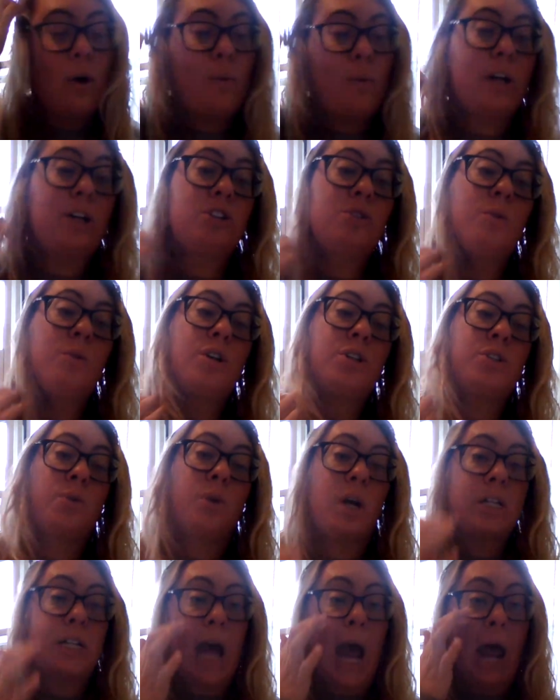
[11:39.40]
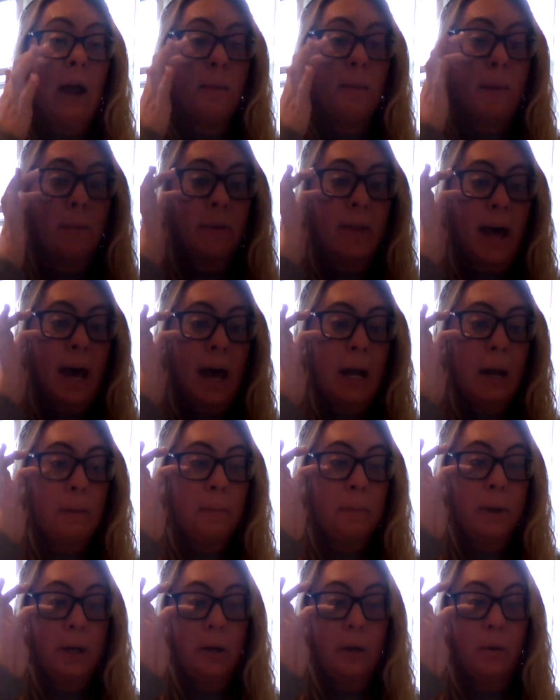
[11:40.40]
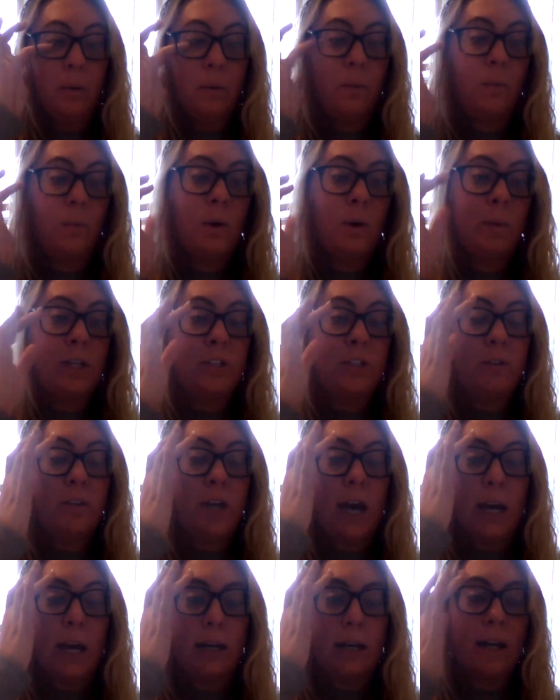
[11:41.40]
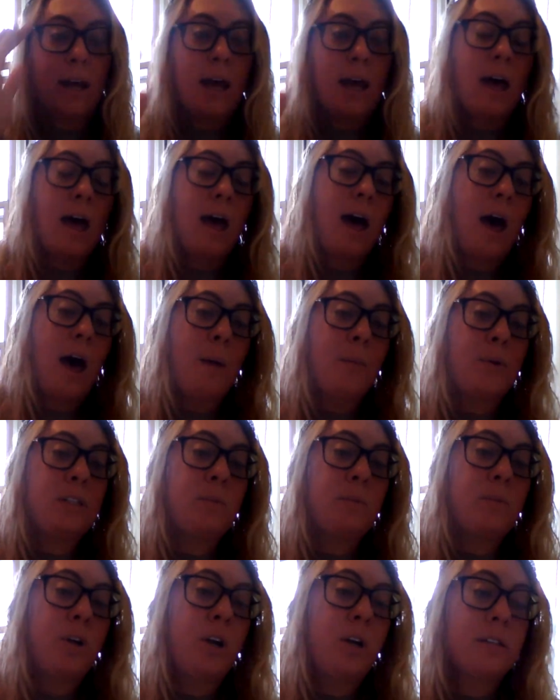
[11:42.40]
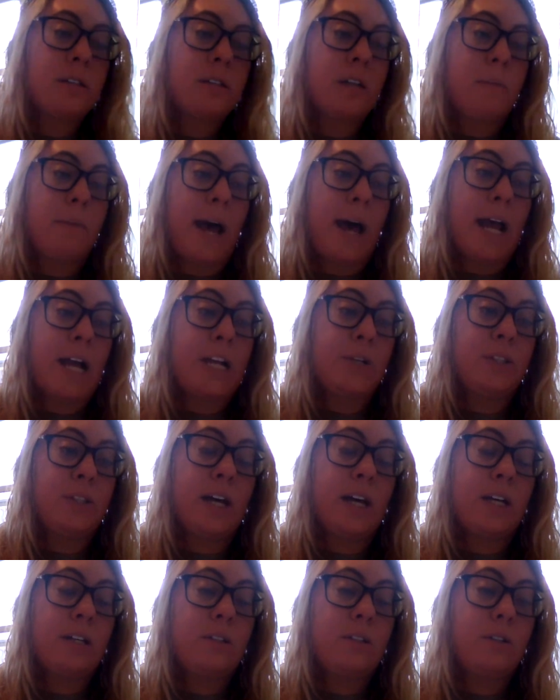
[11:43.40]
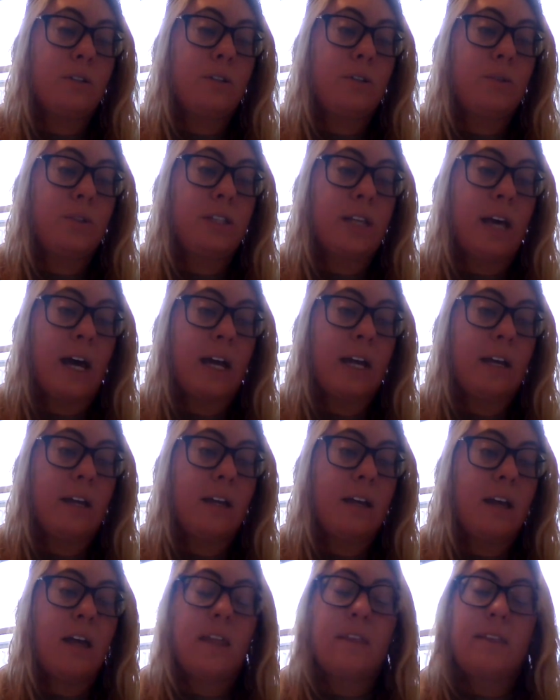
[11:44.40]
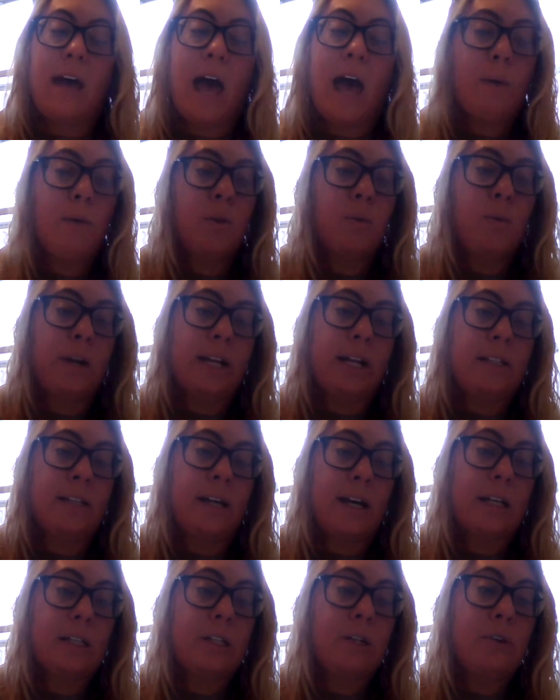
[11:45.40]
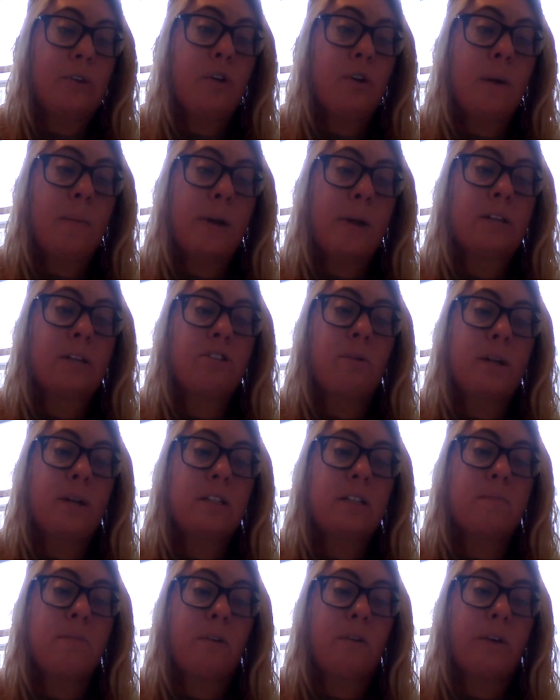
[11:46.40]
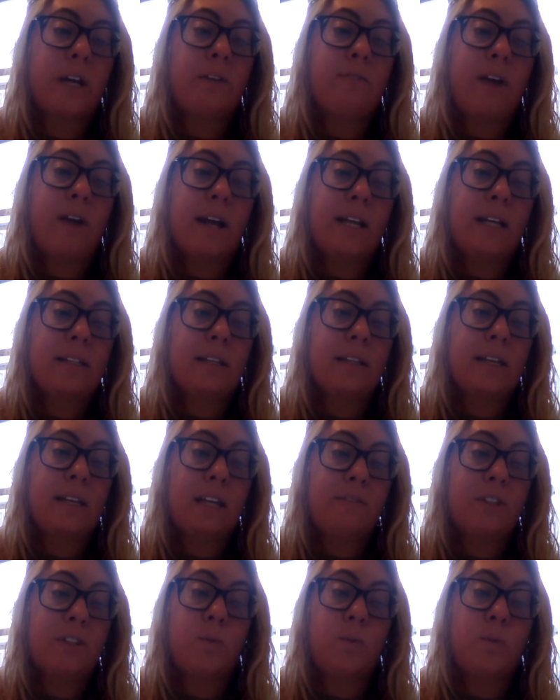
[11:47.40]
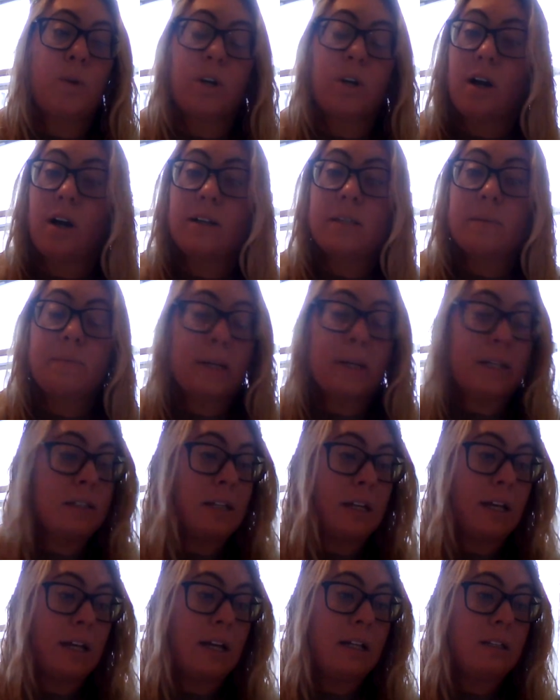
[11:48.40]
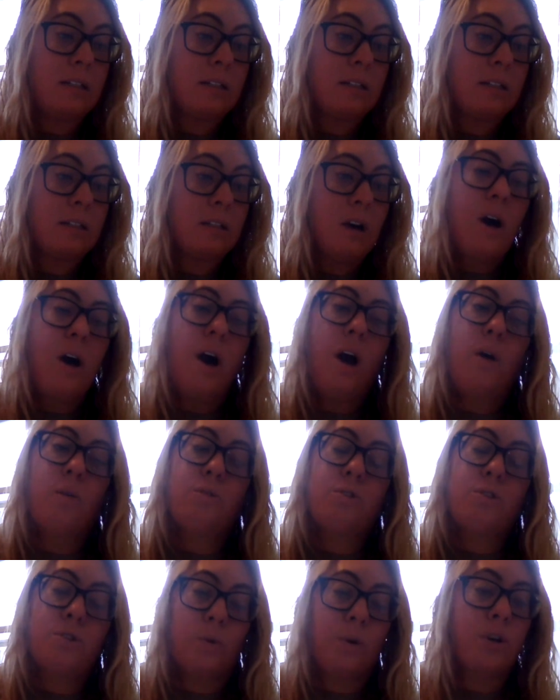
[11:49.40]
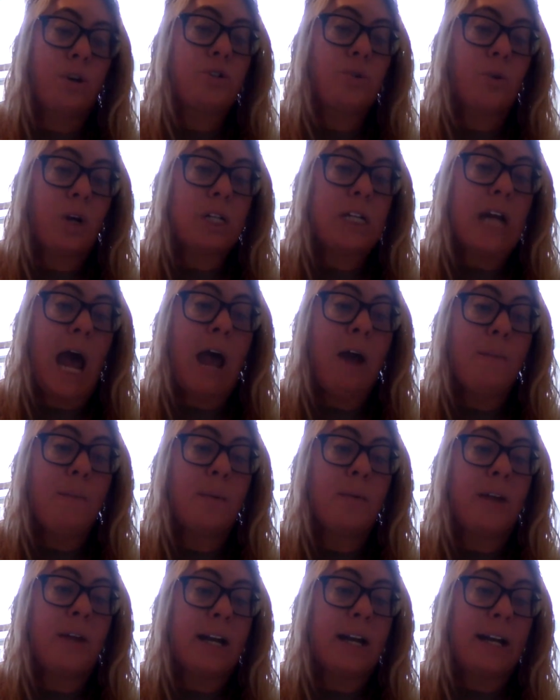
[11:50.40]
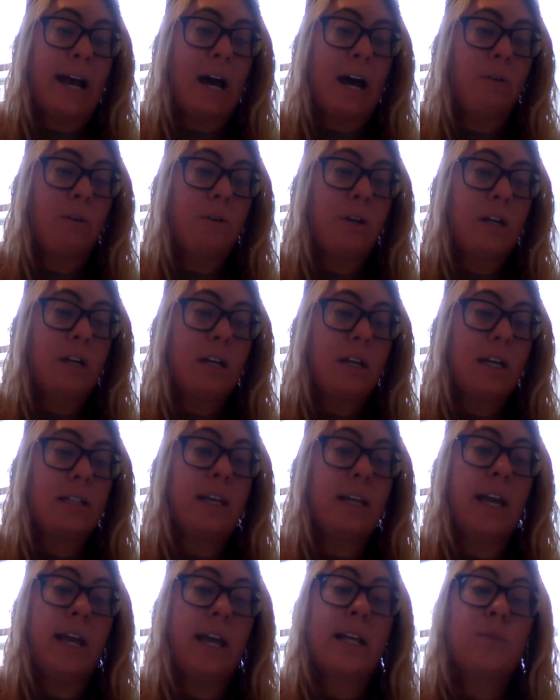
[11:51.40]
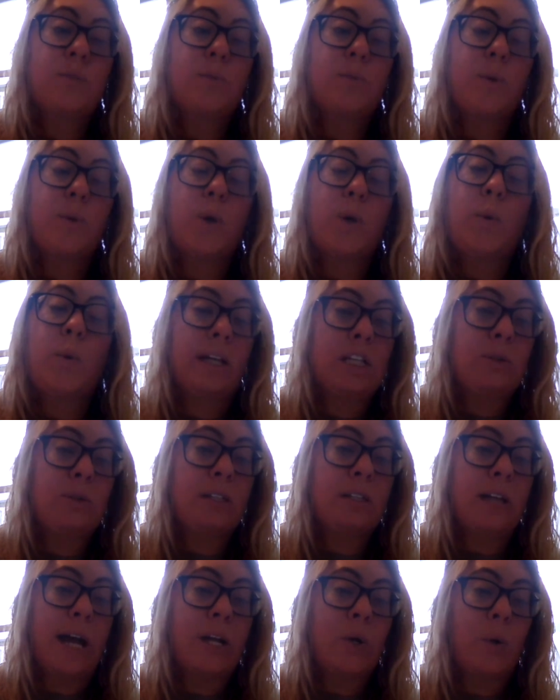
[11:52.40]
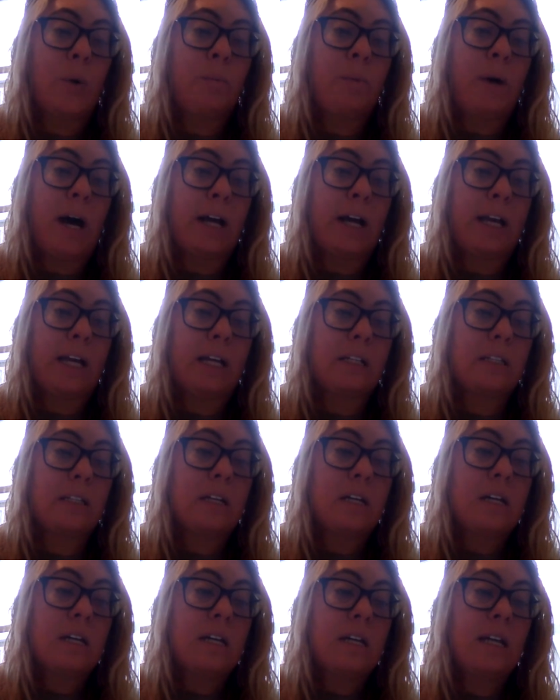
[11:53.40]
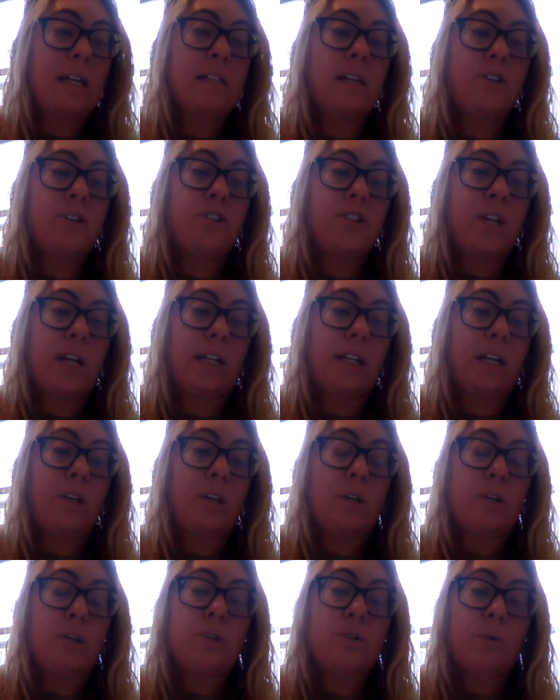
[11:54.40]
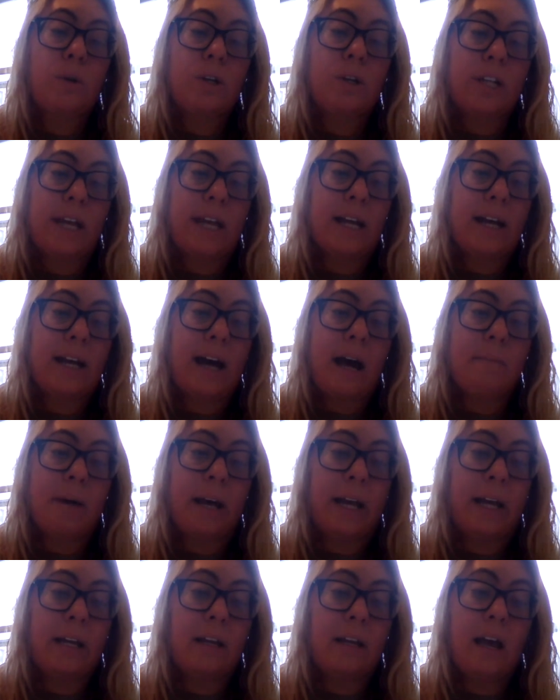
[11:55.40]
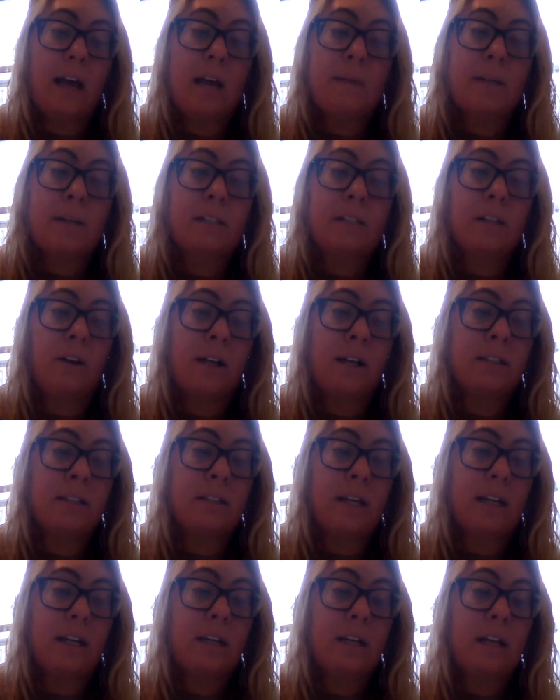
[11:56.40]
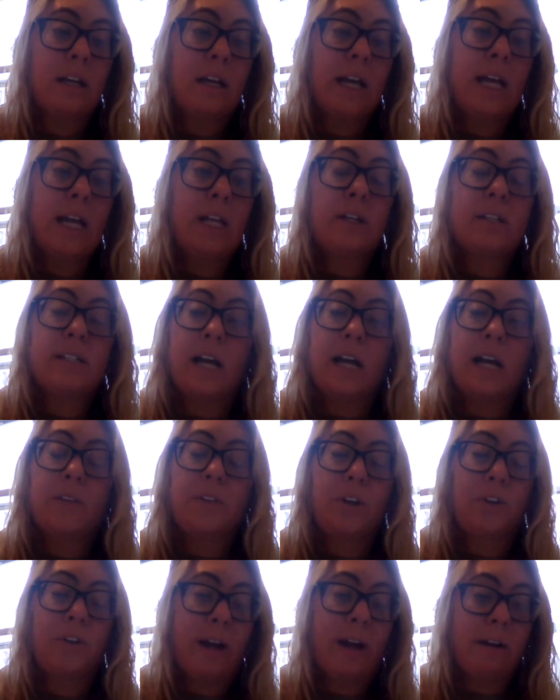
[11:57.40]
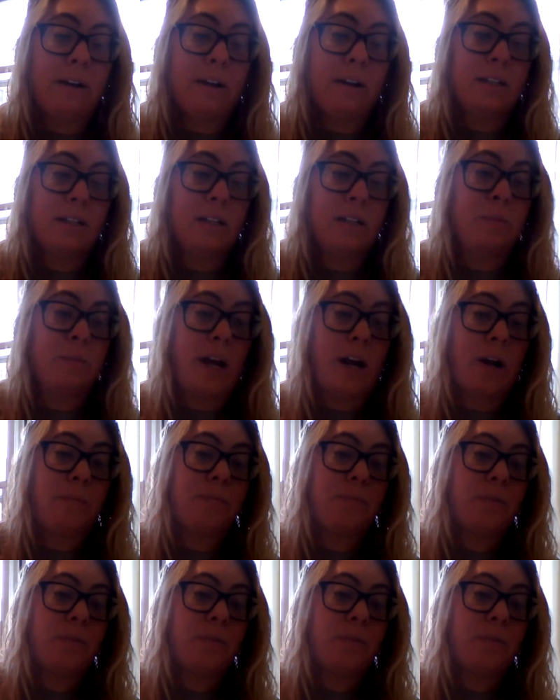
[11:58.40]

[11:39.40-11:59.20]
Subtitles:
Why, sure, George. I remember that. But what'd we do then? I remember some girls come by and you say, the hell with what I says. You remember us going into Murray and Reddy's and they give us work cards and bus tickets? Oh, sure, George. I remember that now. His hands went quickly into his side coat pockets. He said gently, George, I ain't got mine. I must have lost it. He looked down at the ground in despair.